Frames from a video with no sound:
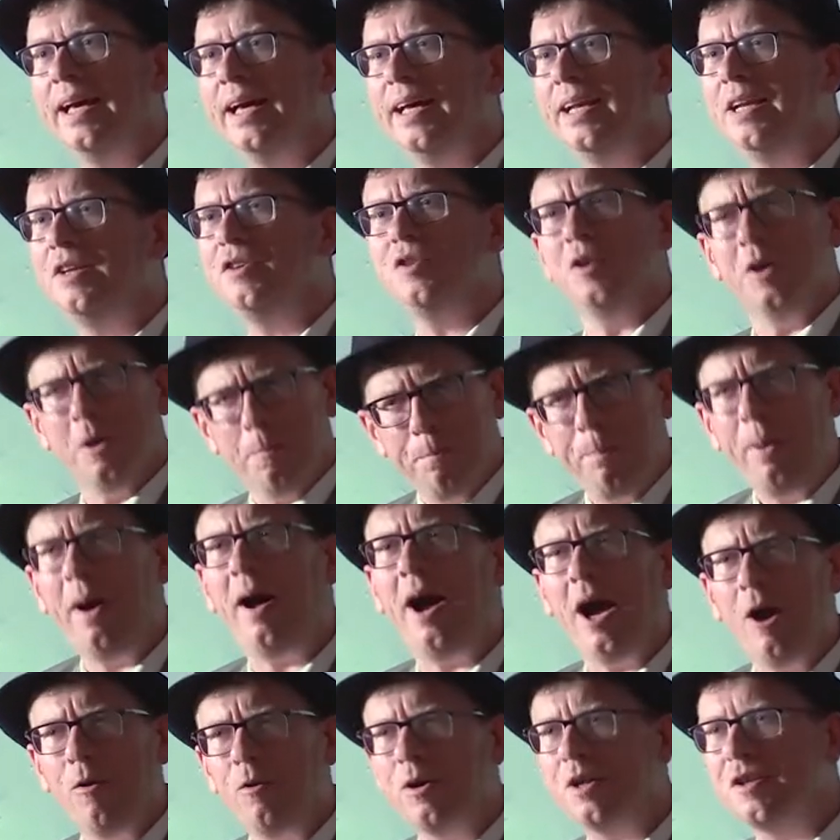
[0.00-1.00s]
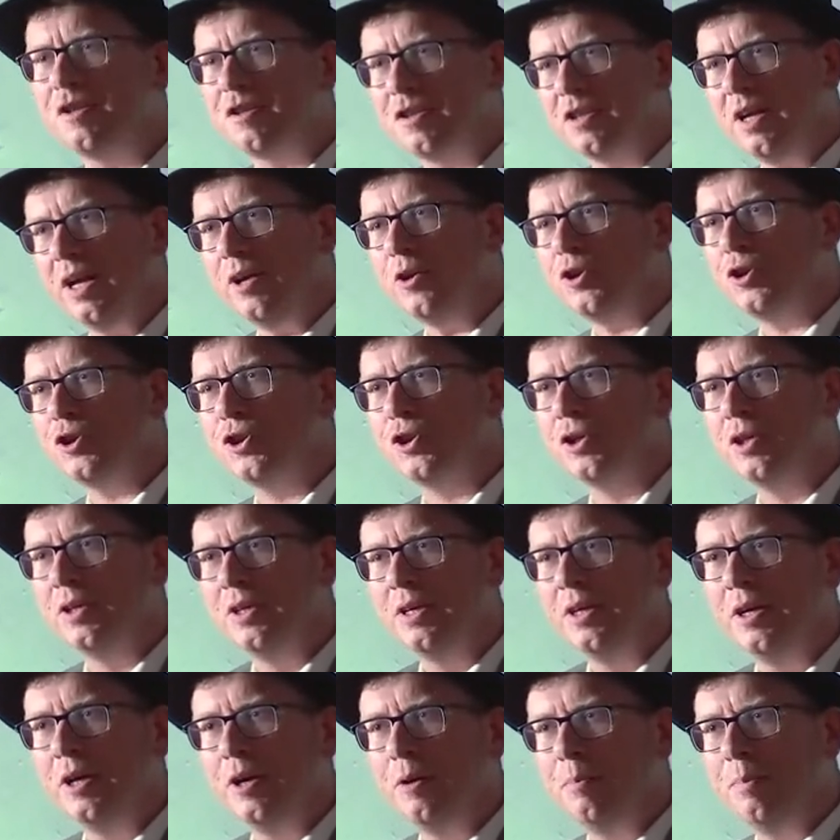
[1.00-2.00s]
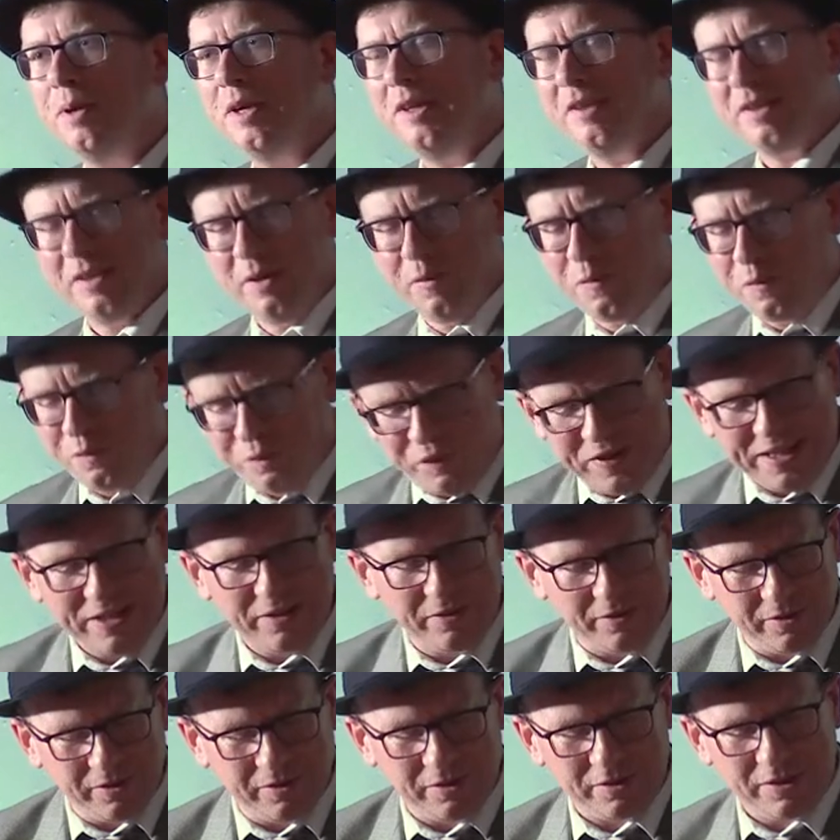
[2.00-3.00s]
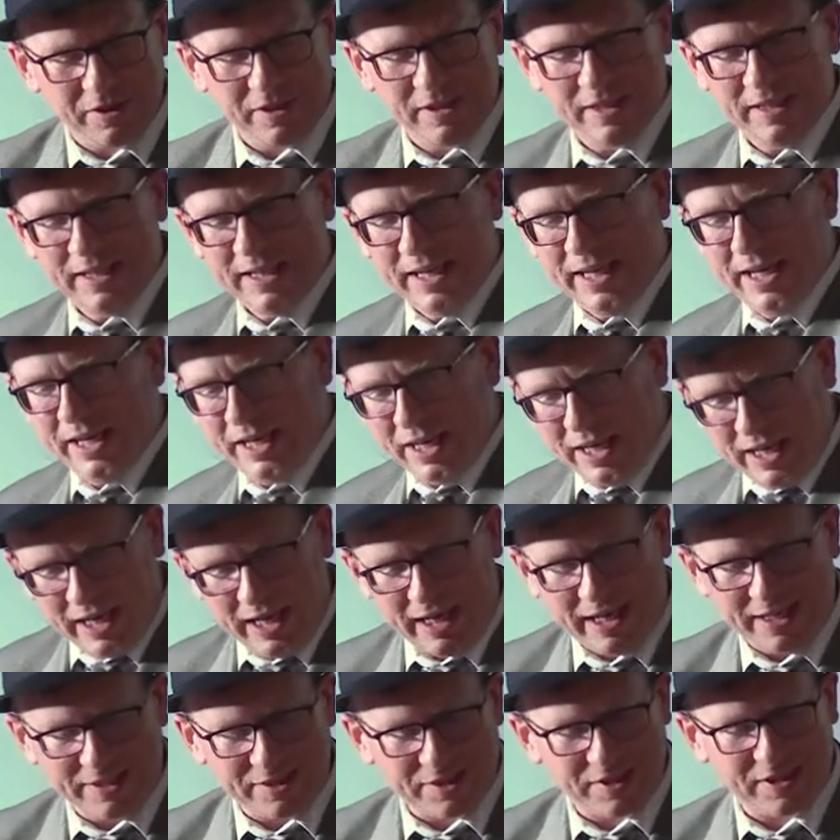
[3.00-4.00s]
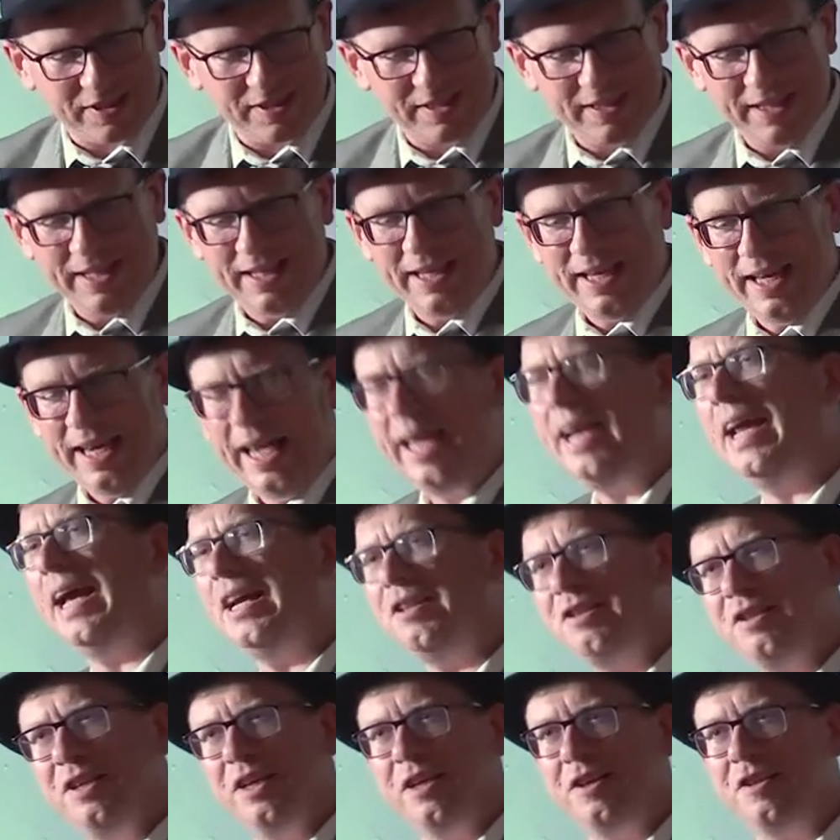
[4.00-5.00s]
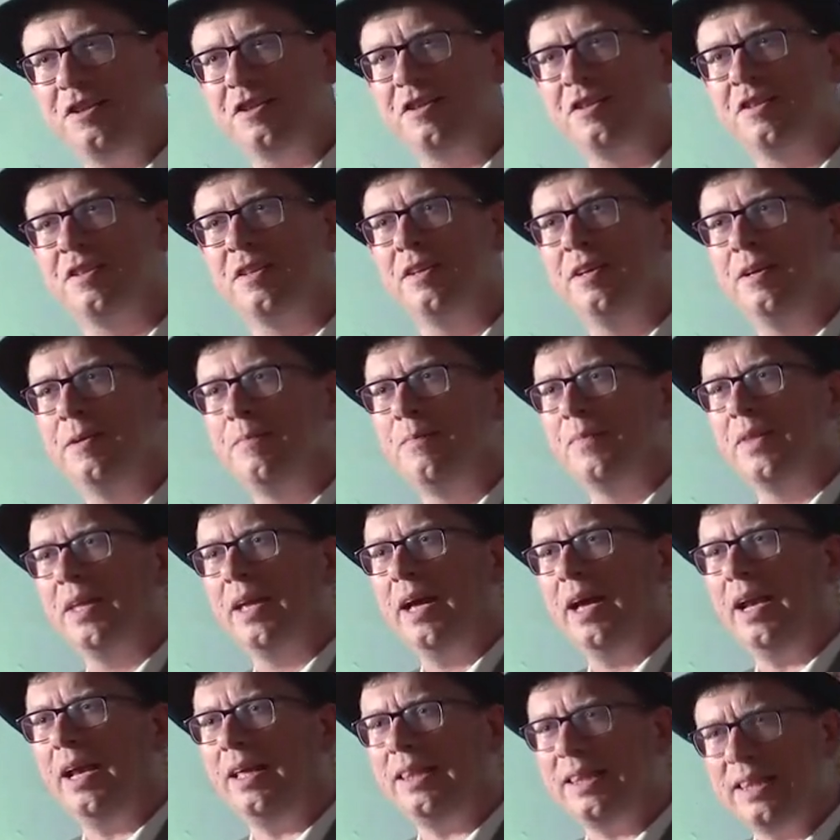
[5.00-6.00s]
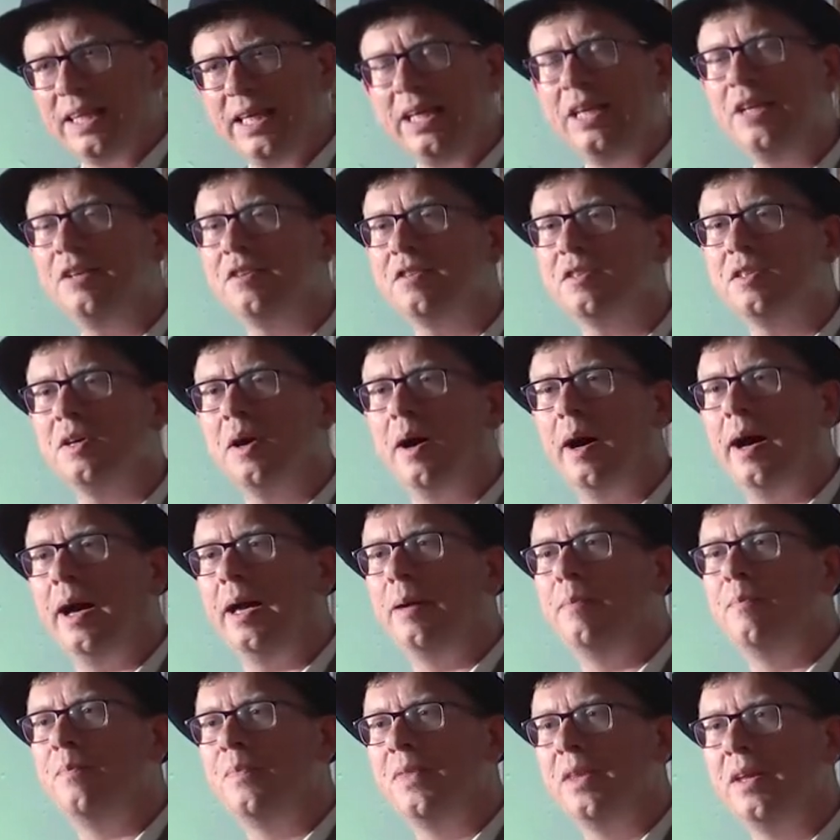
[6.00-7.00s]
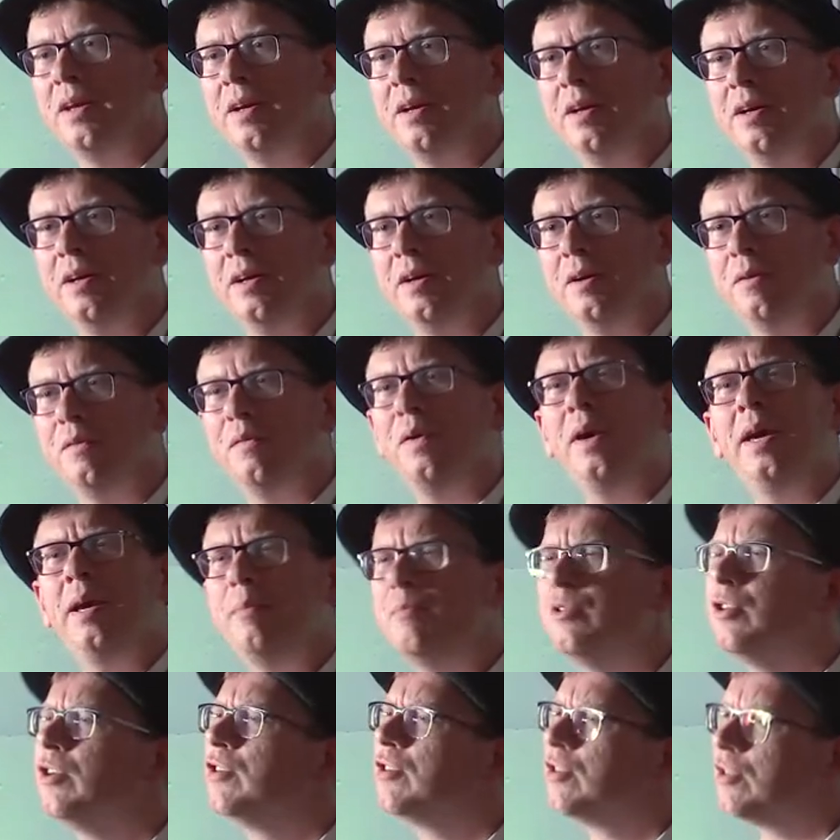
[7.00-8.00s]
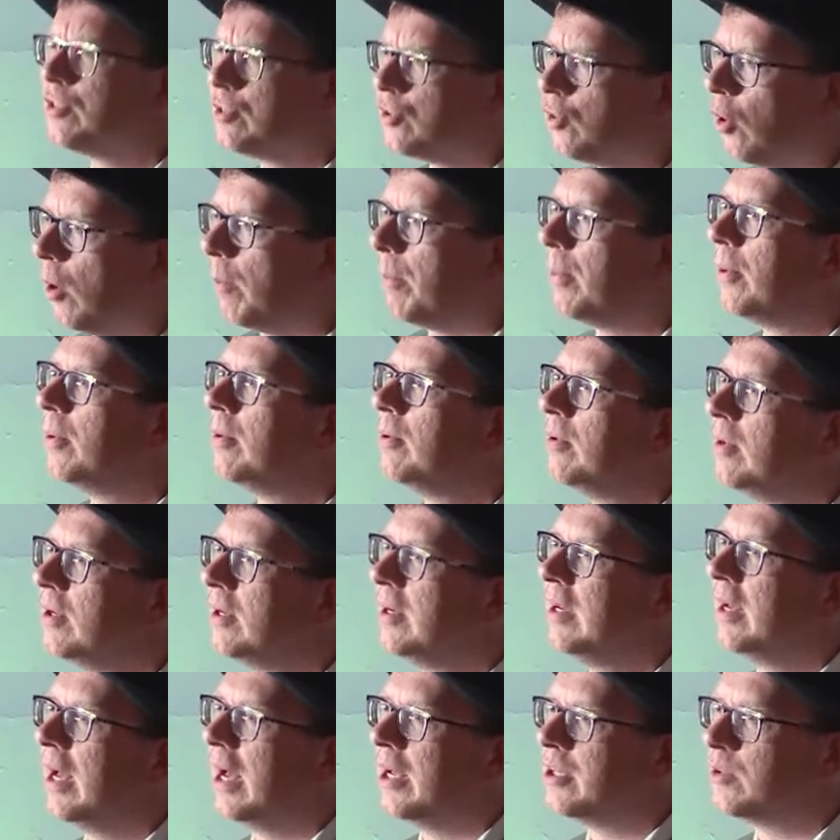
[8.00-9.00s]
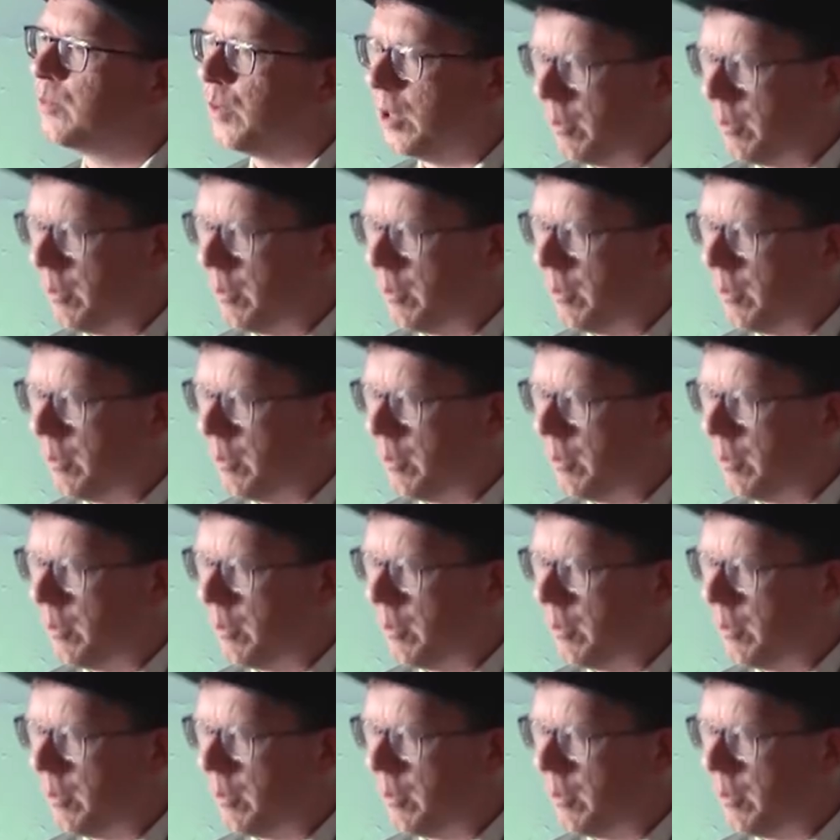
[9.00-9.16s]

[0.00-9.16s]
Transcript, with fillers: and he's not a pirate as such, but he's in a field in a hut in Essex. I think it's time for him to stop as